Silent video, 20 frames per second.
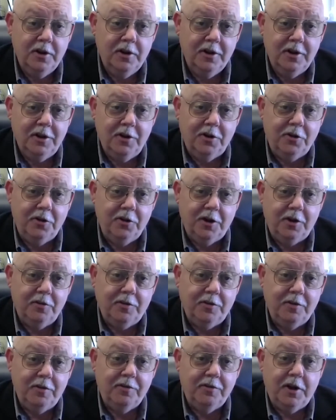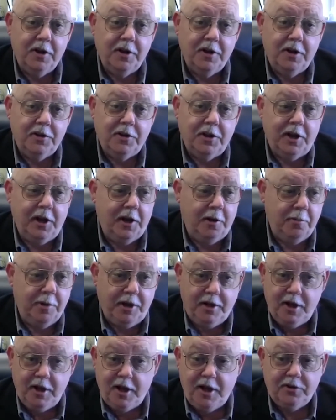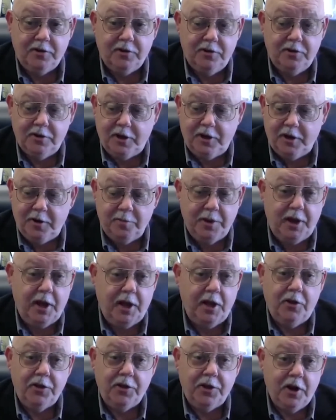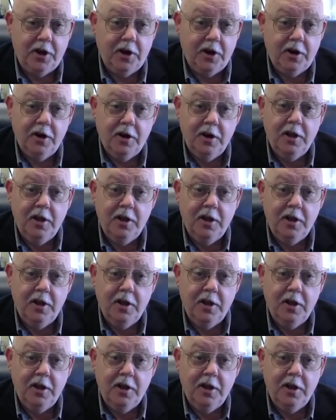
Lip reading: They find out they got to pay taxes, they got to pay health care,